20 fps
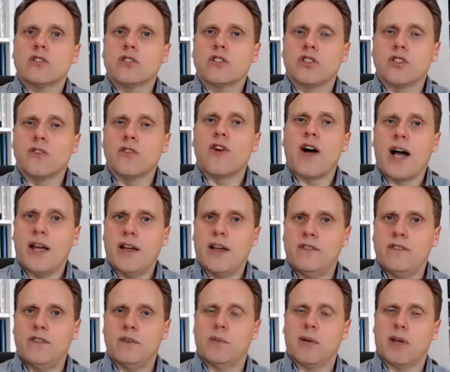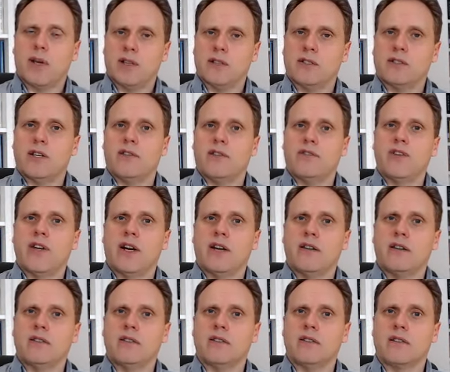survived because they've
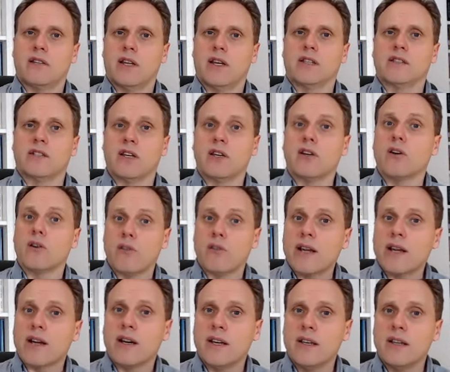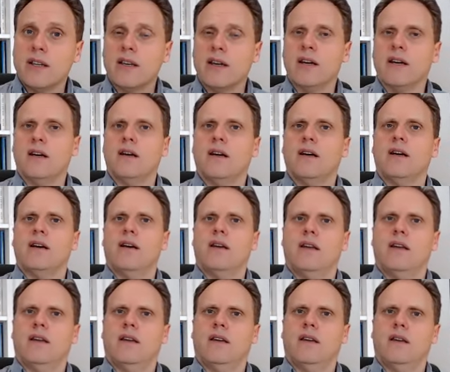done things incorrectly
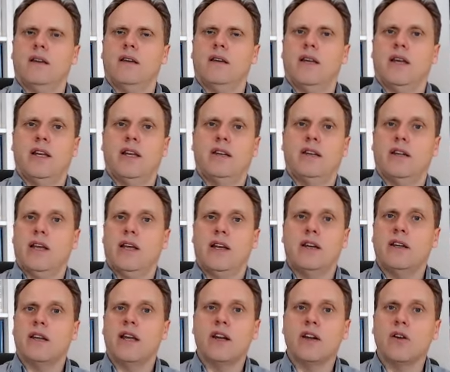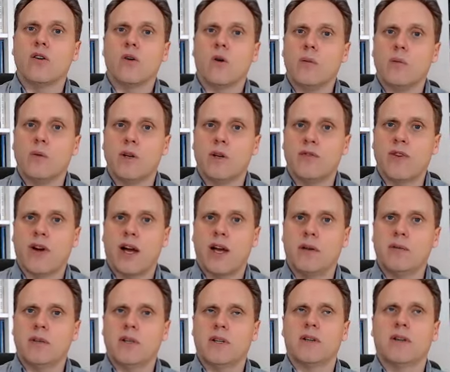in a normal
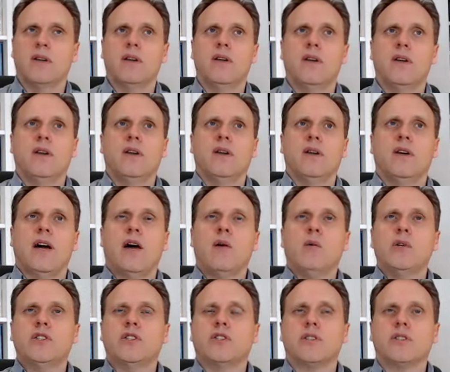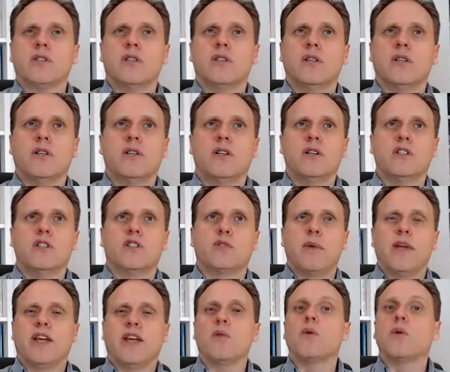environment. I was
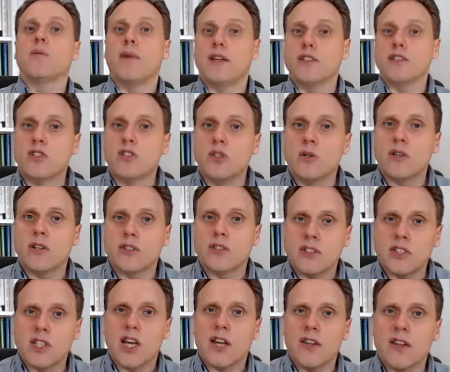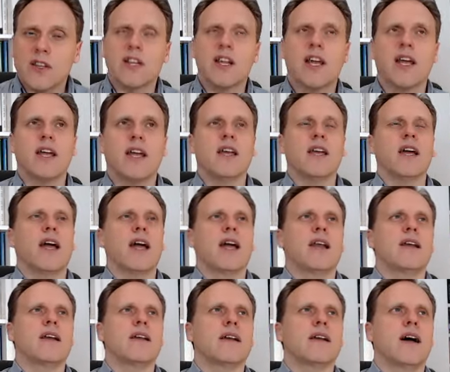speaking with my students the other day,
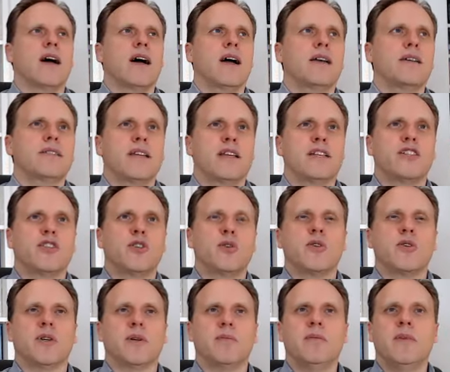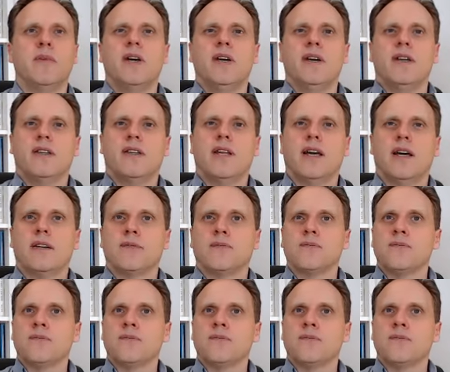and I said to them that